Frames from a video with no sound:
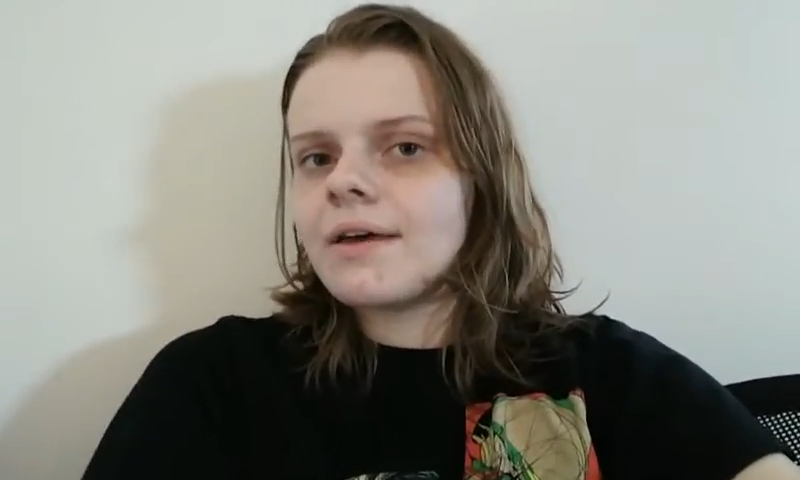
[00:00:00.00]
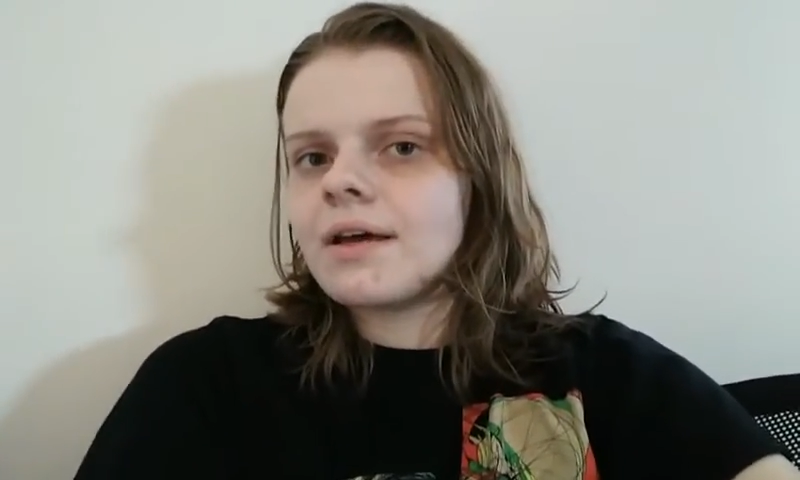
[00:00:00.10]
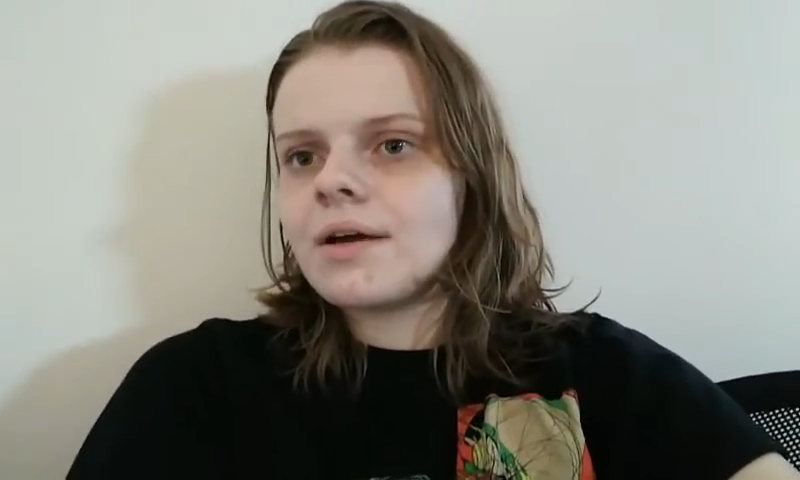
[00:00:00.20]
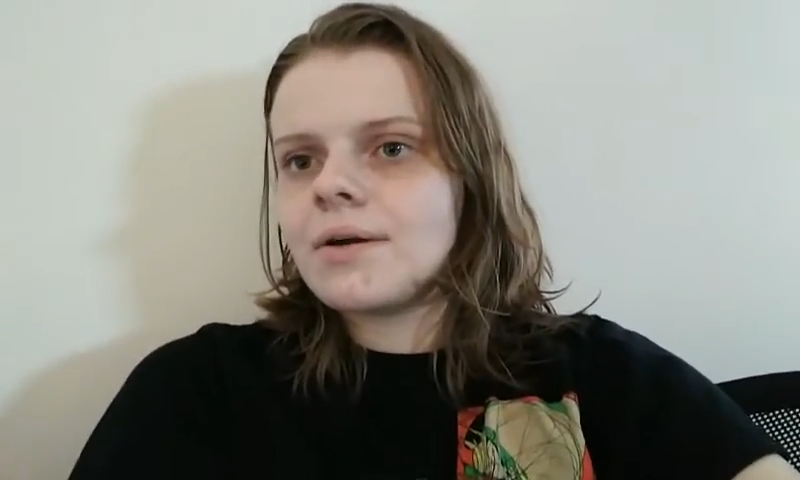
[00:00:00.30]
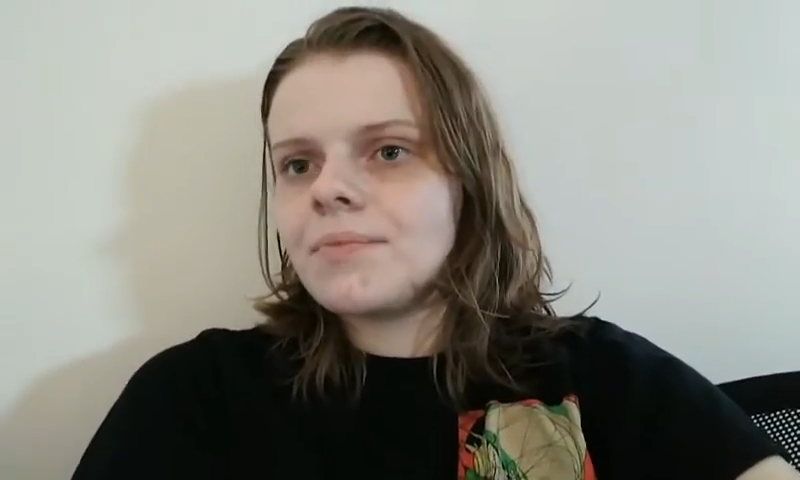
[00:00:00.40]

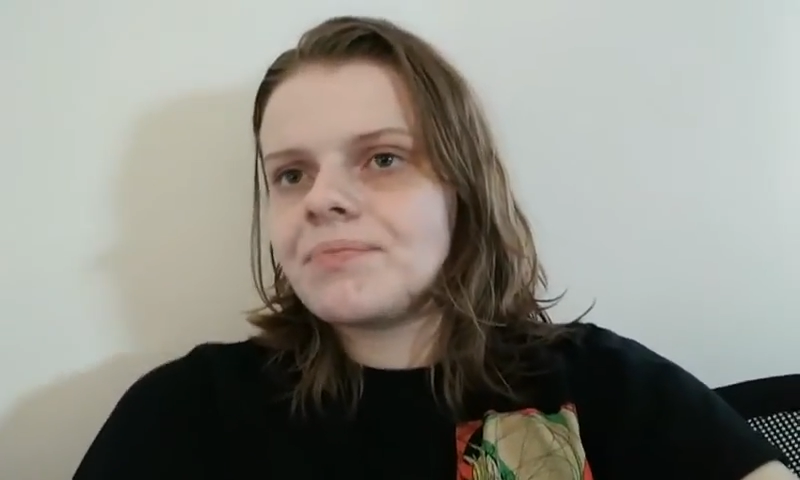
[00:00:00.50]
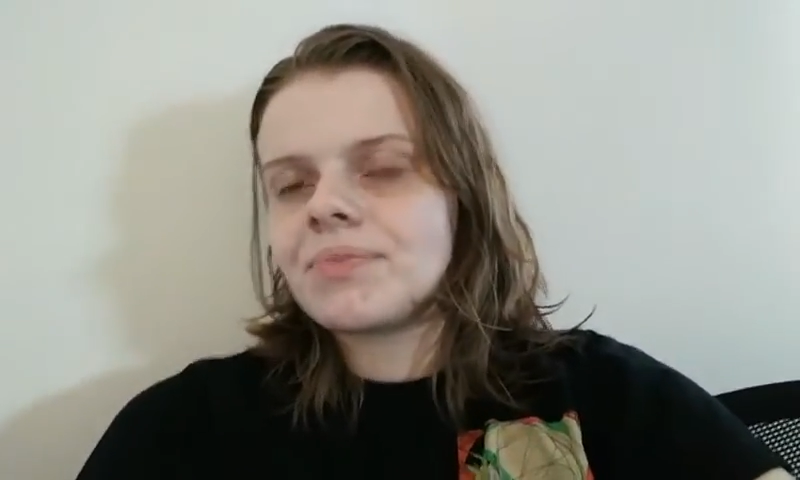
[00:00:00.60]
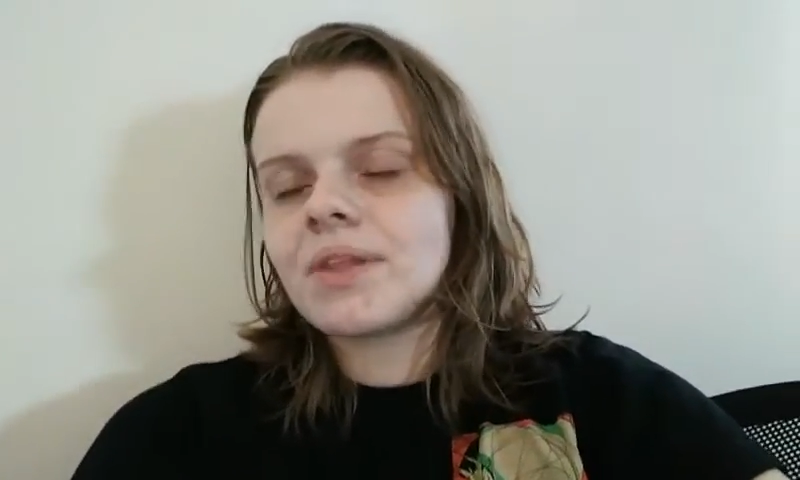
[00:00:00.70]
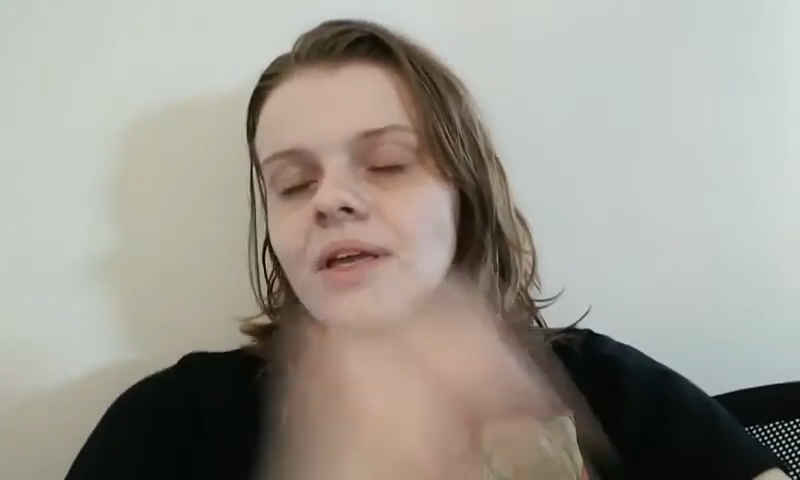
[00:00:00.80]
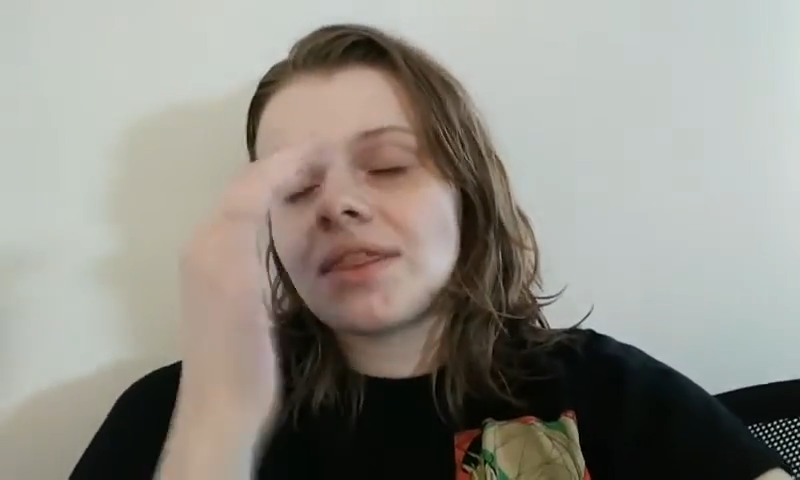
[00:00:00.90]
the
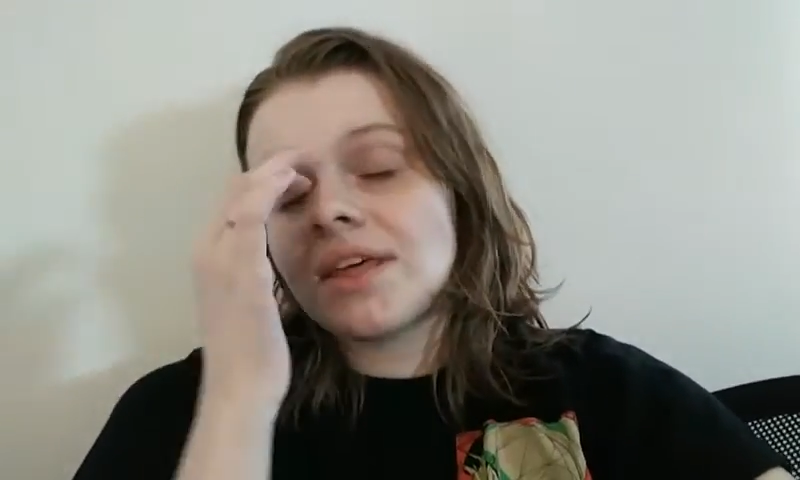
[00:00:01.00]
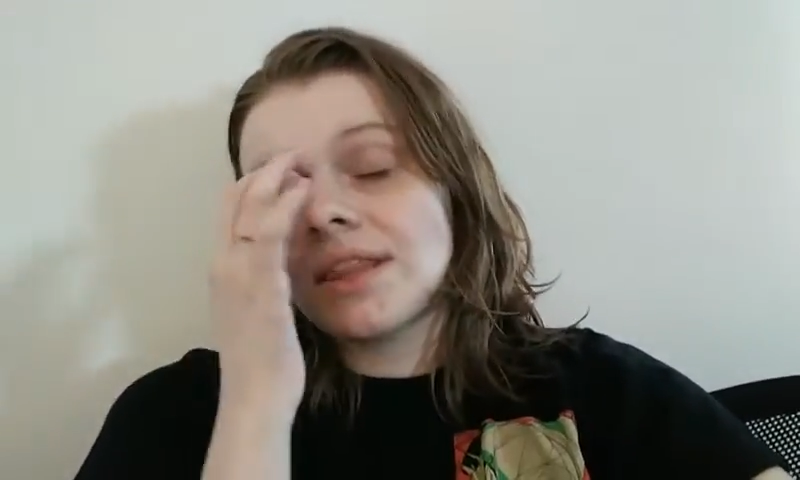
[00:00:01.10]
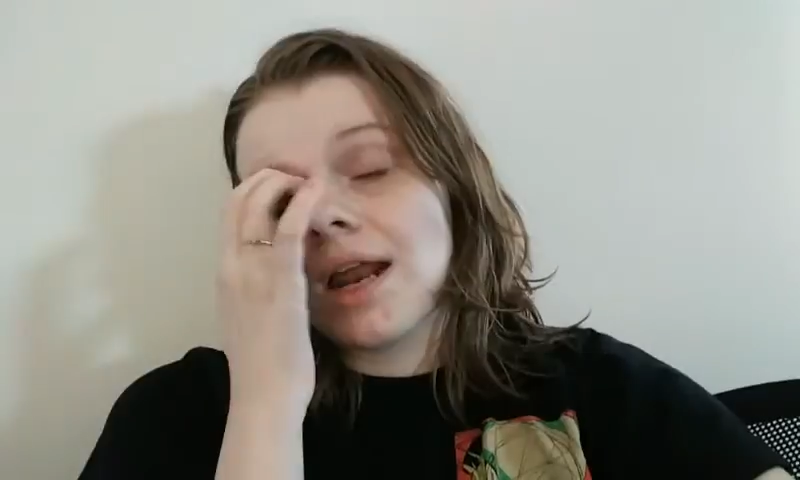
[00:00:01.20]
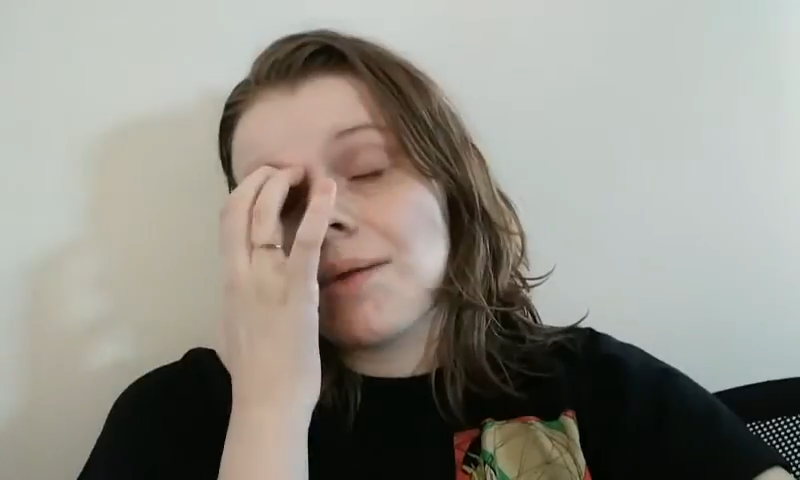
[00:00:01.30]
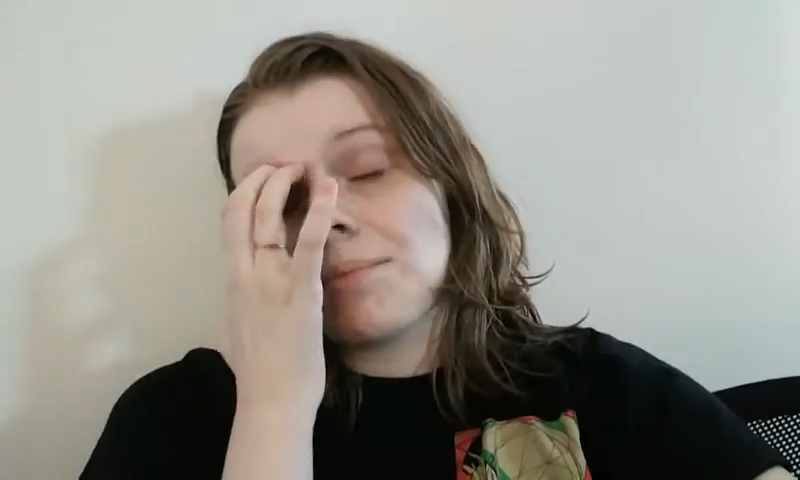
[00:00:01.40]
thing
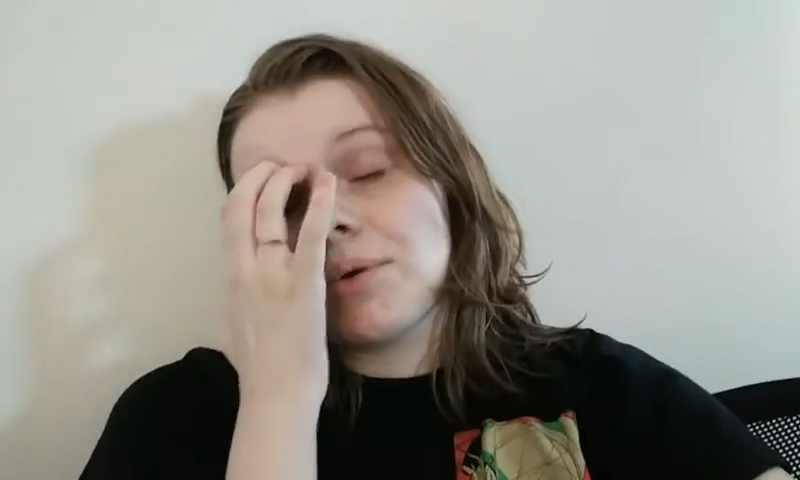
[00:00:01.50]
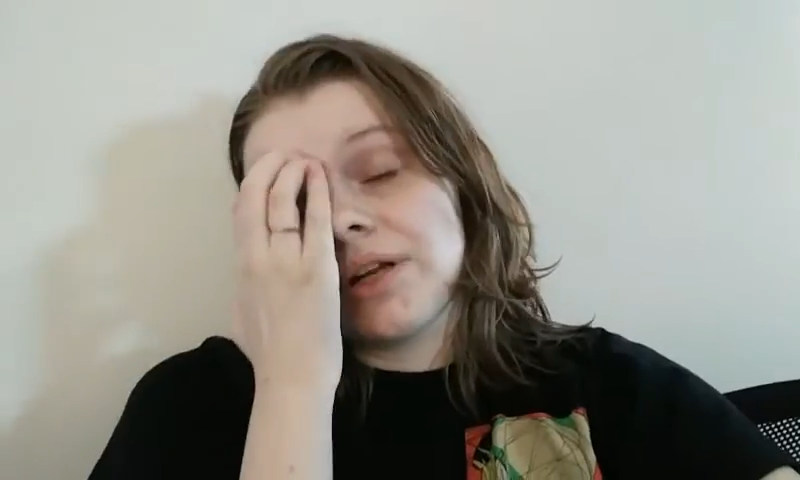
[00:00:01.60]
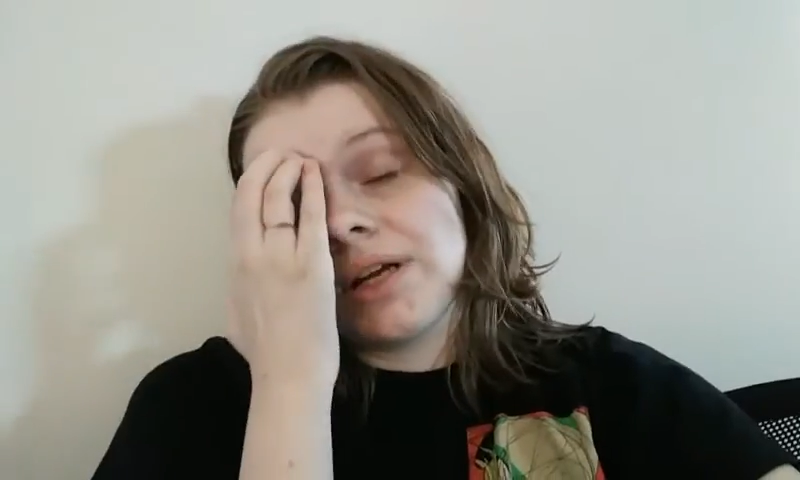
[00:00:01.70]
that I've